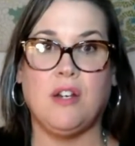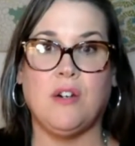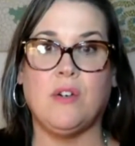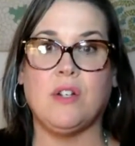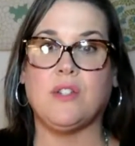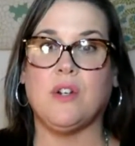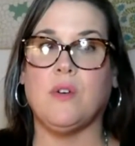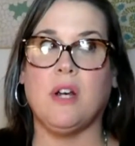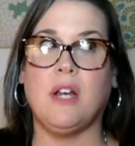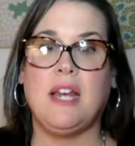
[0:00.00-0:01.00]
And
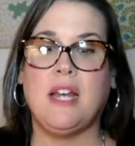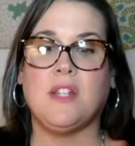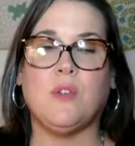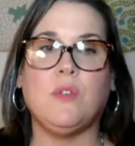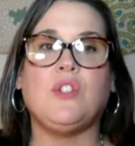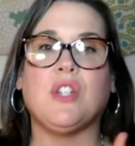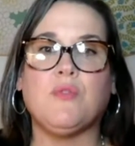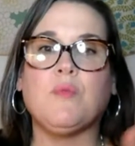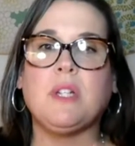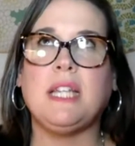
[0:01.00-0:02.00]
so just
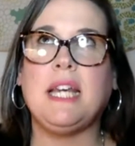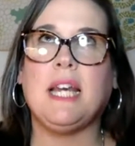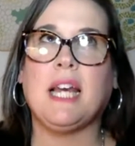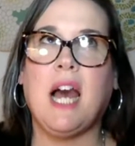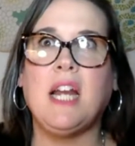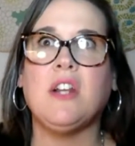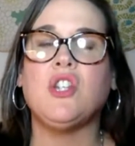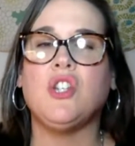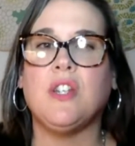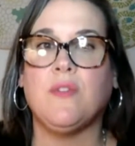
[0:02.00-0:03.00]
really kind of
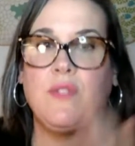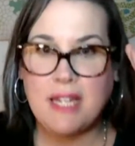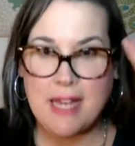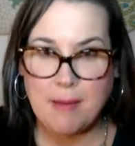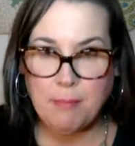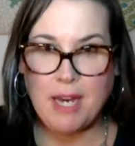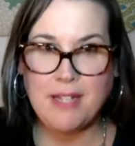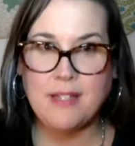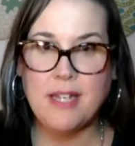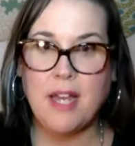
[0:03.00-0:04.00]
shifting that
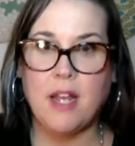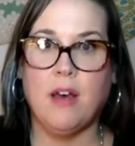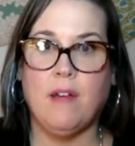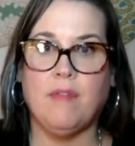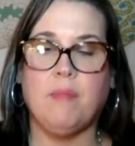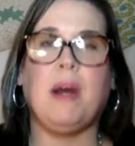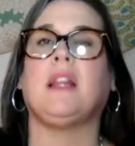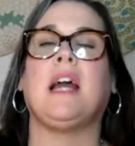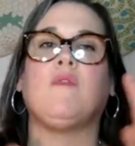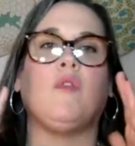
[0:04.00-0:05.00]
mindset of my
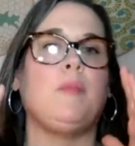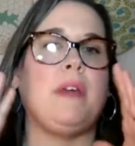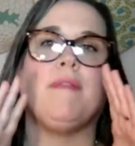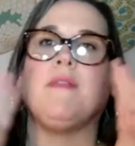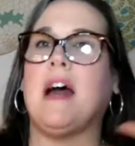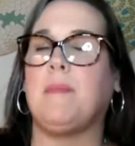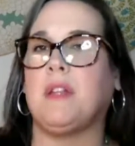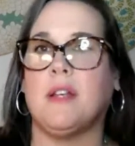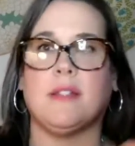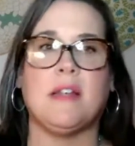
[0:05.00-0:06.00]
life will be
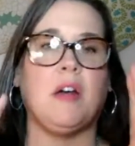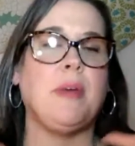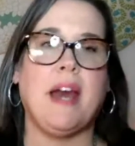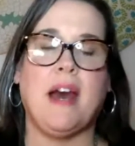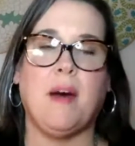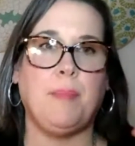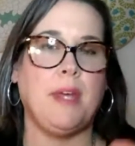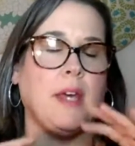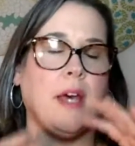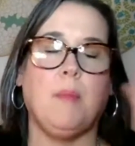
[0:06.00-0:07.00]
fabulous. I'll be
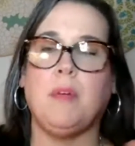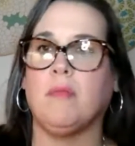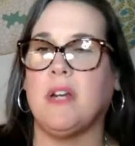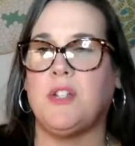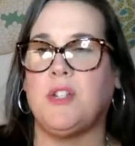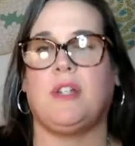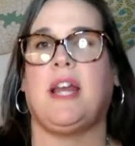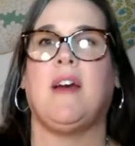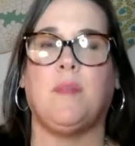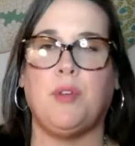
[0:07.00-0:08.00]
happy. I'll be rich and
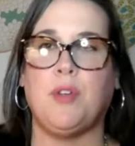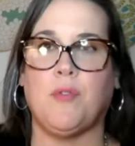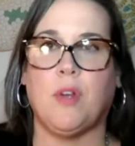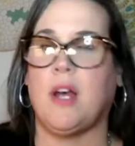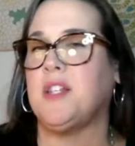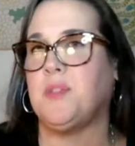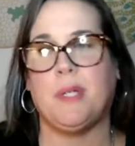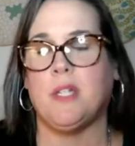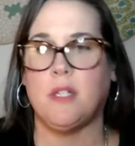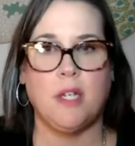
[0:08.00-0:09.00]
have a beautiful
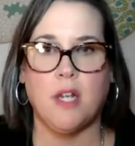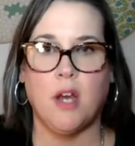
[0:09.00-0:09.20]
husband. Just